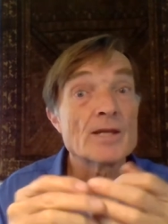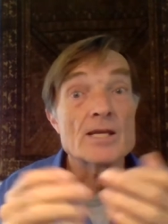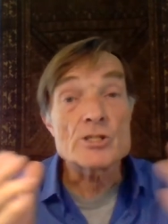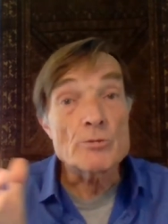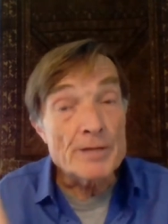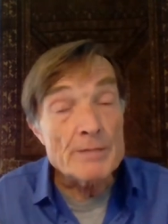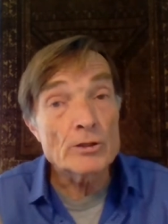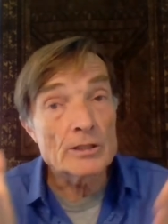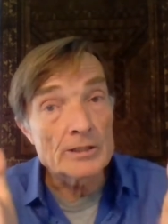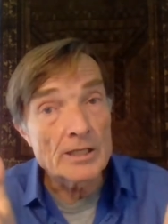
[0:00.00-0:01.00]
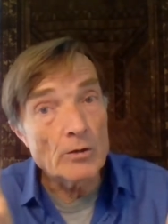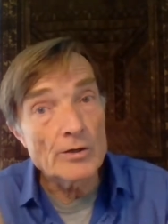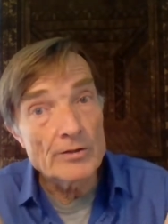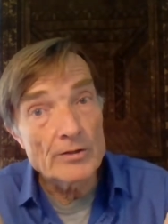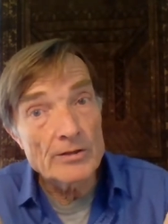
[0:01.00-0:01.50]
So people could go
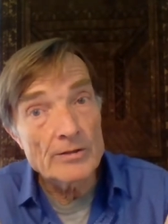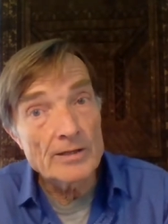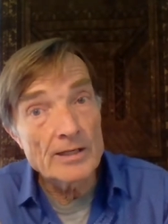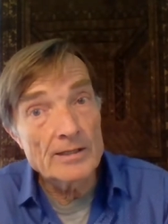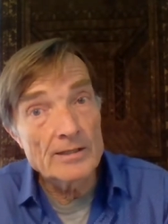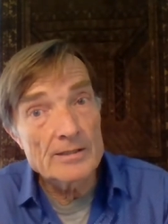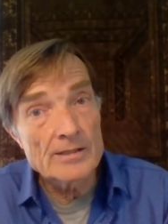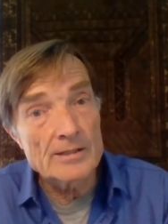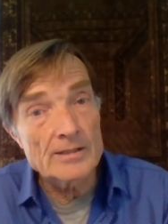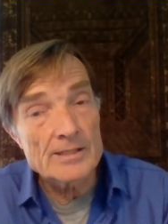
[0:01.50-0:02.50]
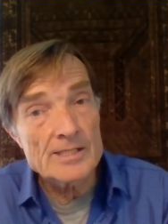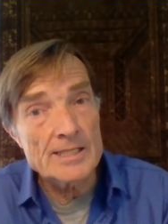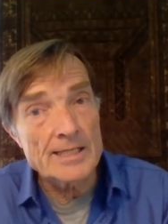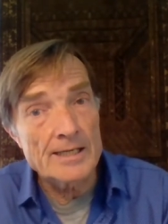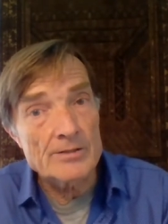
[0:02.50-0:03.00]
on the the
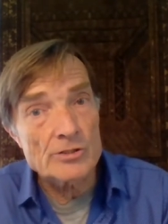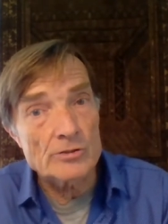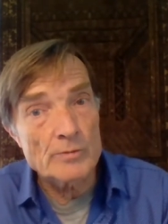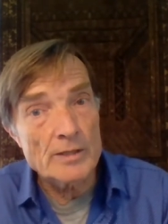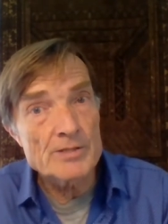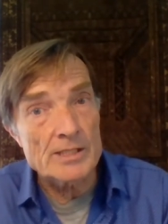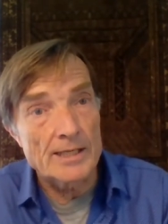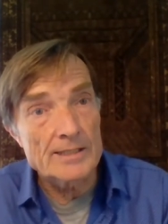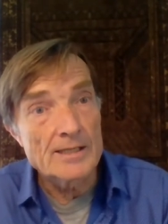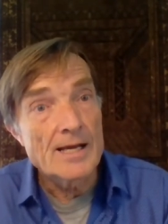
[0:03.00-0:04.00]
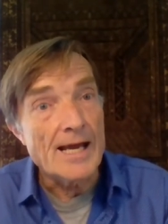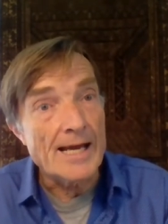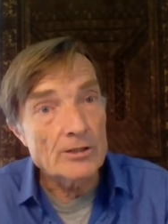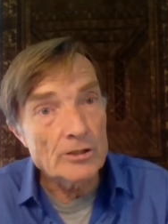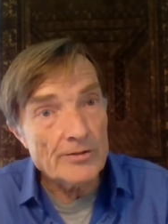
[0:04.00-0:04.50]
city council's website
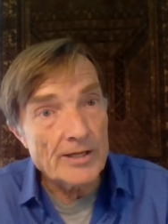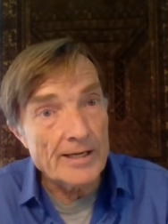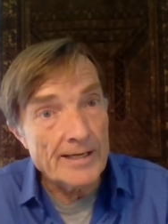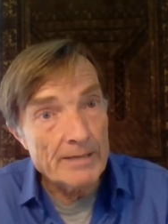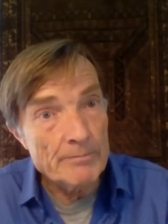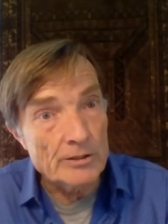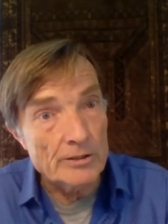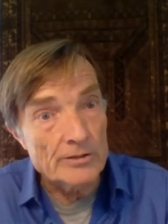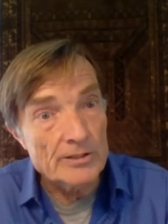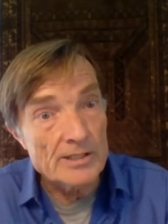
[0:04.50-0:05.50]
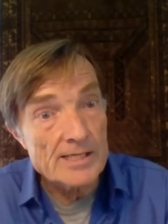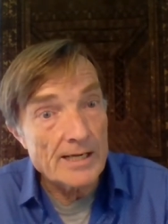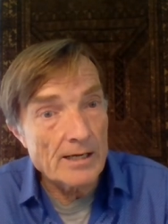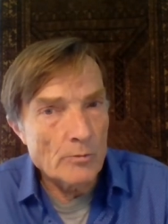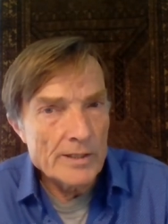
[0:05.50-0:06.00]
and look at their neighborhood and
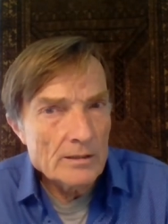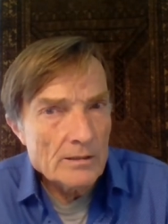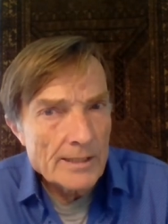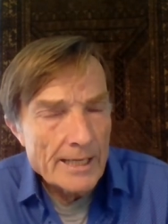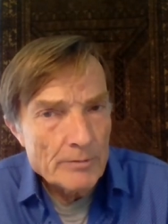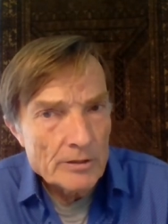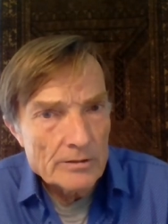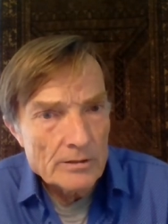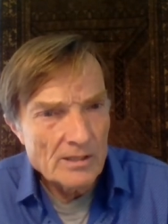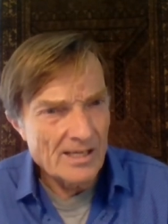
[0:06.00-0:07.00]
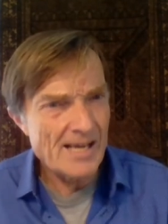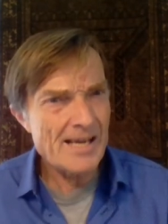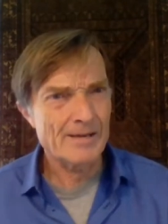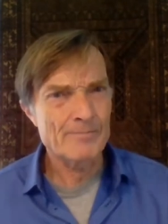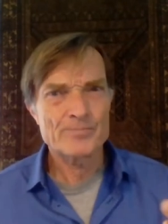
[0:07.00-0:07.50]
say, are we a good neighborhood?
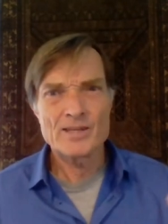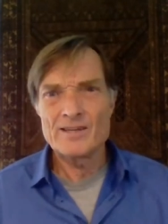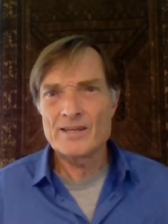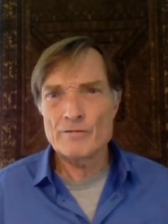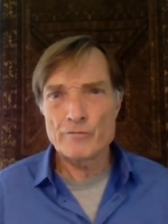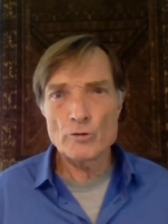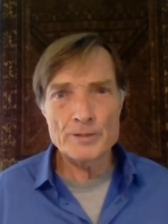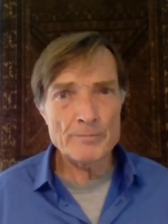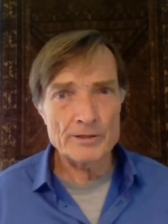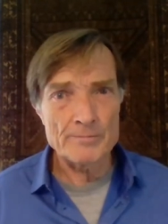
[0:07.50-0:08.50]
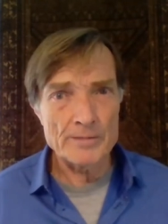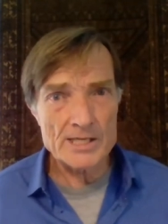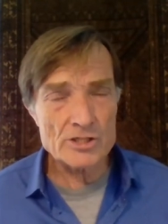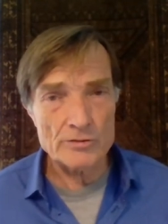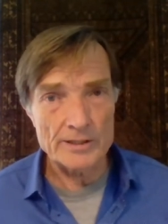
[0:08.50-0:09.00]
Hey, there are four people in my
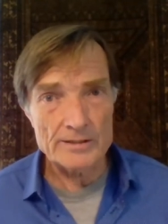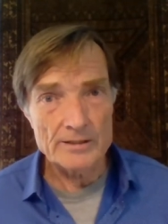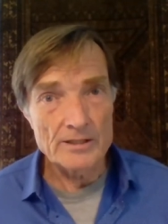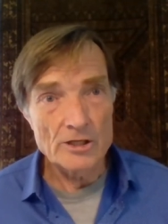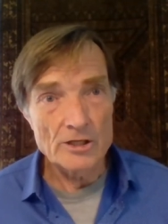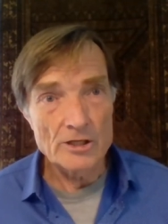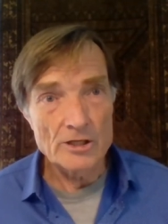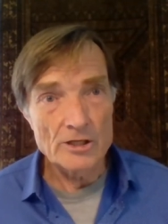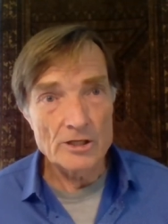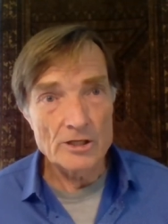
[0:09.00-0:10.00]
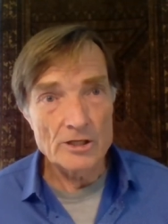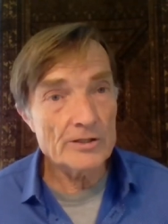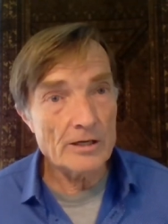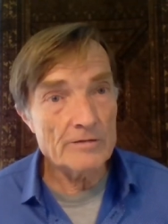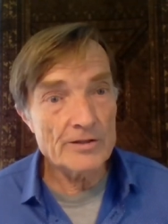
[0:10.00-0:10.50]
street, but over
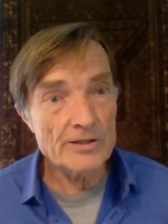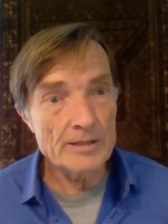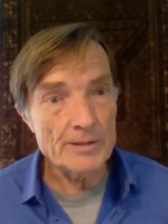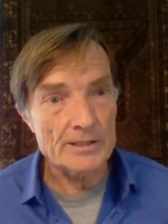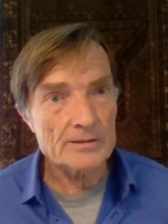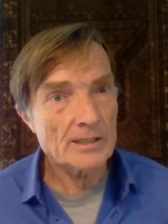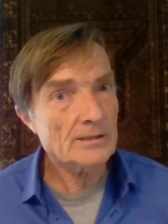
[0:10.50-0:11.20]
over the limit.